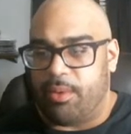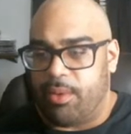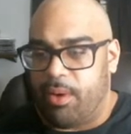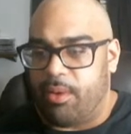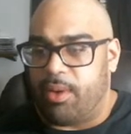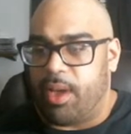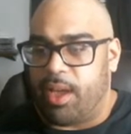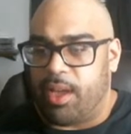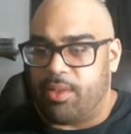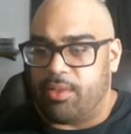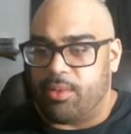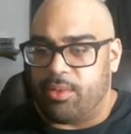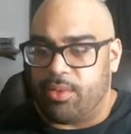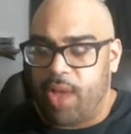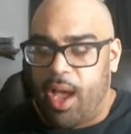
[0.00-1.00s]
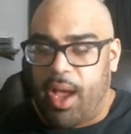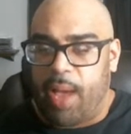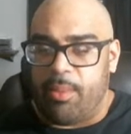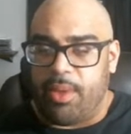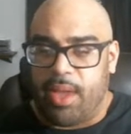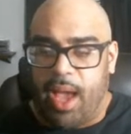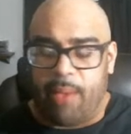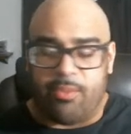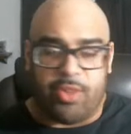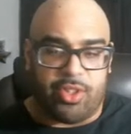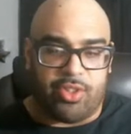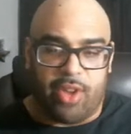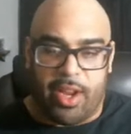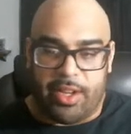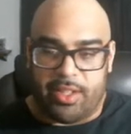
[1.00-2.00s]
Okay, Jesus. I mean, I'm just
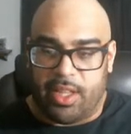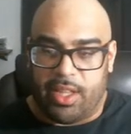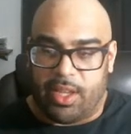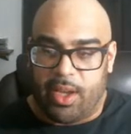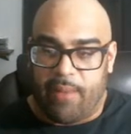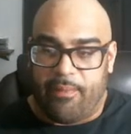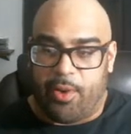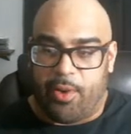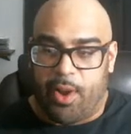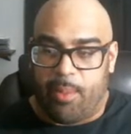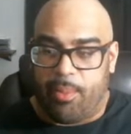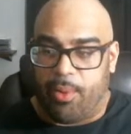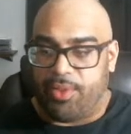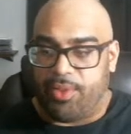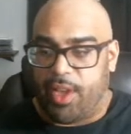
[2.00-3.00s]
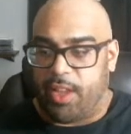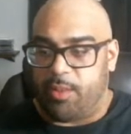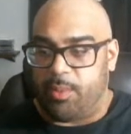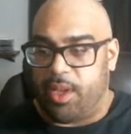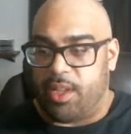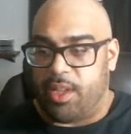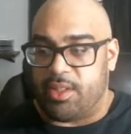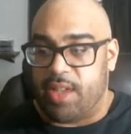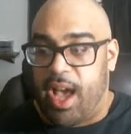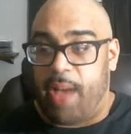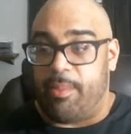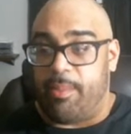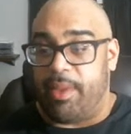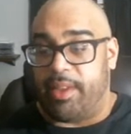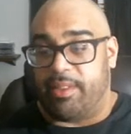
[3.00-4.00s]
trying to stick up for it on both sides, because
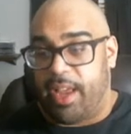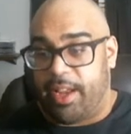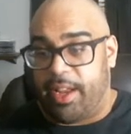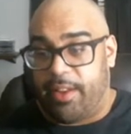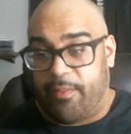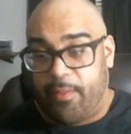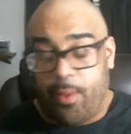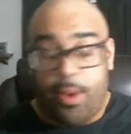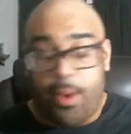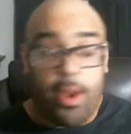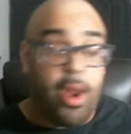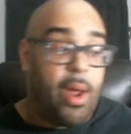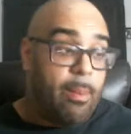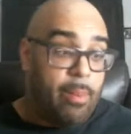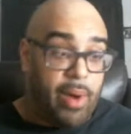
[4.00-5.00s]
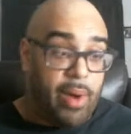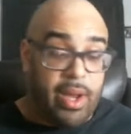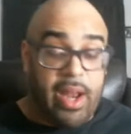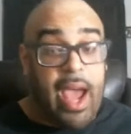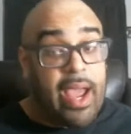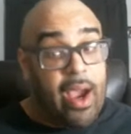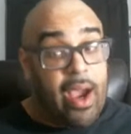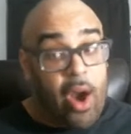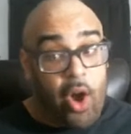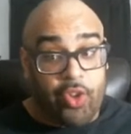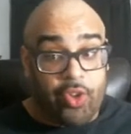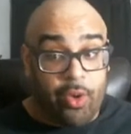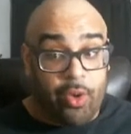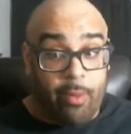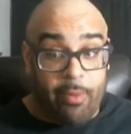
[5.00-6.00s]
I'm excited for it, but I
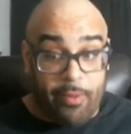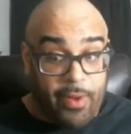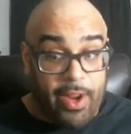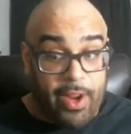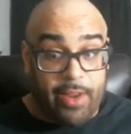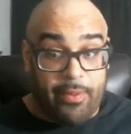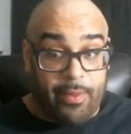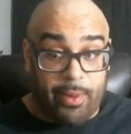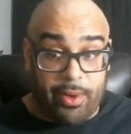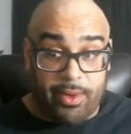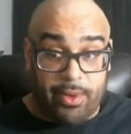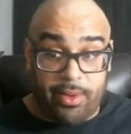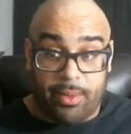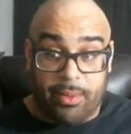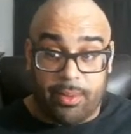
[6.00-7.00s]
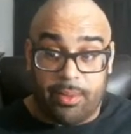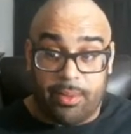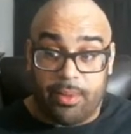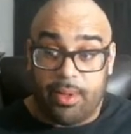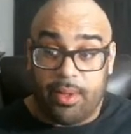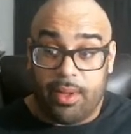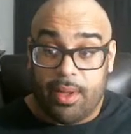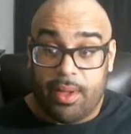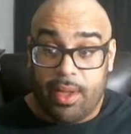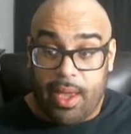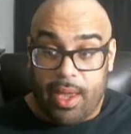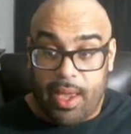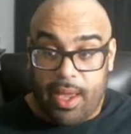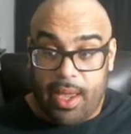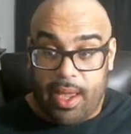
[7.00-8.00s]
also am afraid for it too.
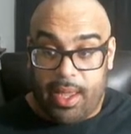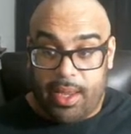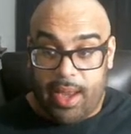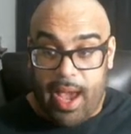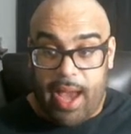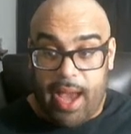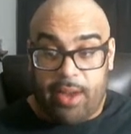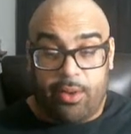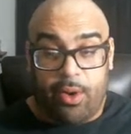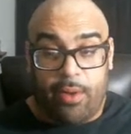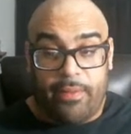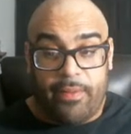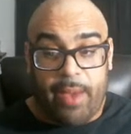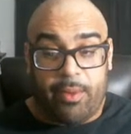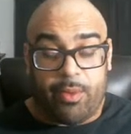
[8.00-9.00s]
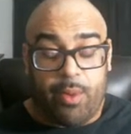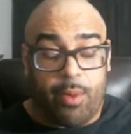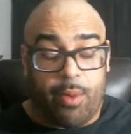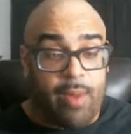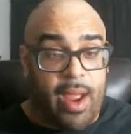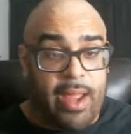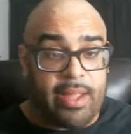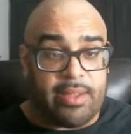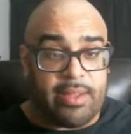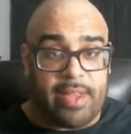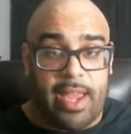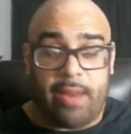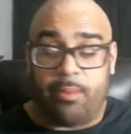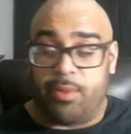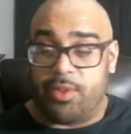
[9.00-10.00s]
And I don't know if that was what Ryan
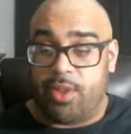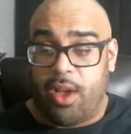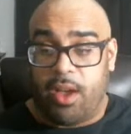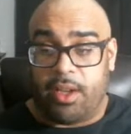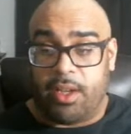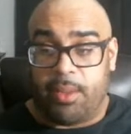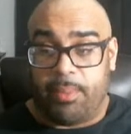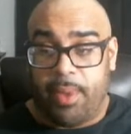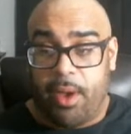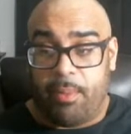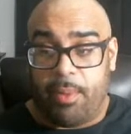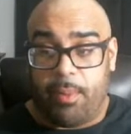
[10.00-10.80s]
Satin was talking about, but